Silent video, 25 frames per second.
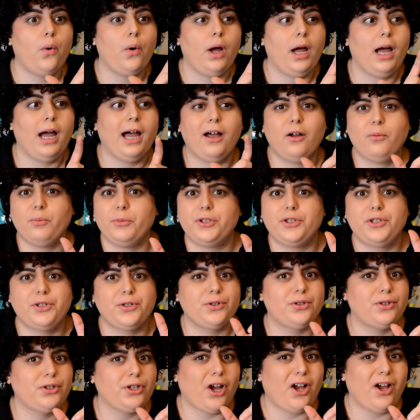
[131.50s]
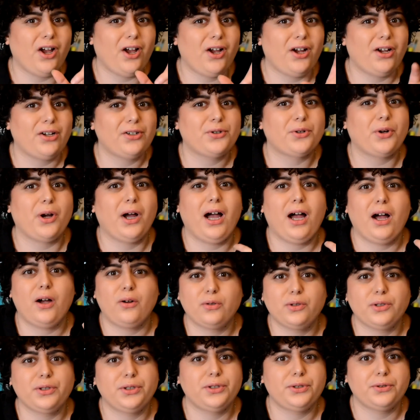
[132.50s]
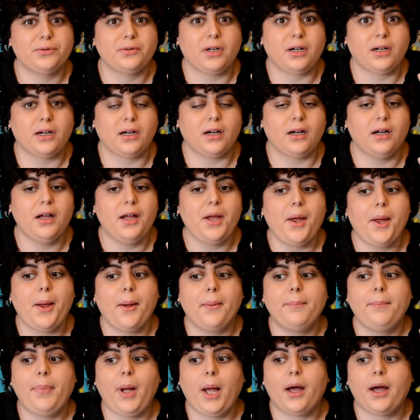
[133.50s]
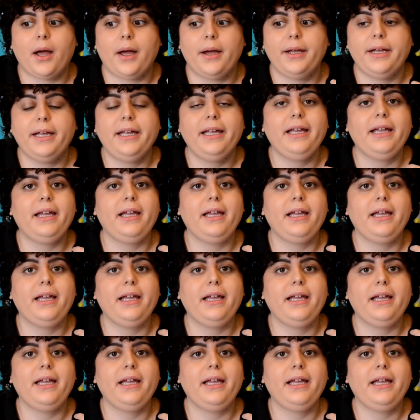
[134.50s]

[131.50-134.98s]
how much you charge or how good you are but